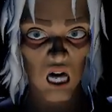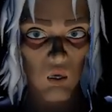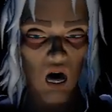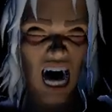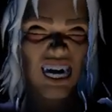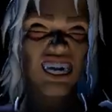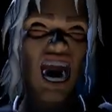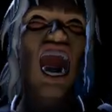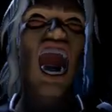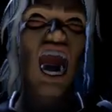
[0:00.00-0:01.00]
What?
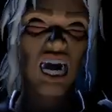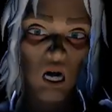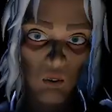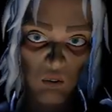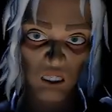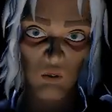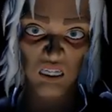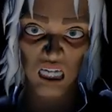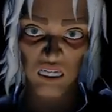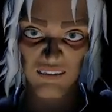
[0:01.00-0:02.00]
Would you
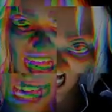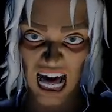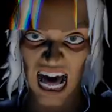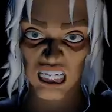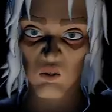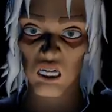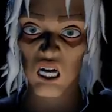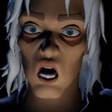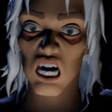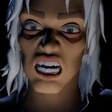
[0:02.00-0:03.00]
turn the light switch
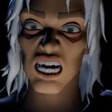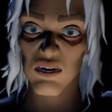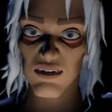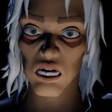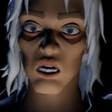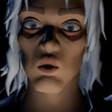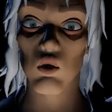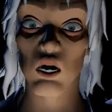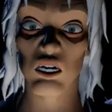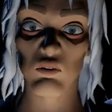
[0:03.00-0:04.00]
on
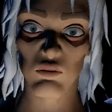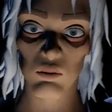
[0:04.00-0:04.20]
with?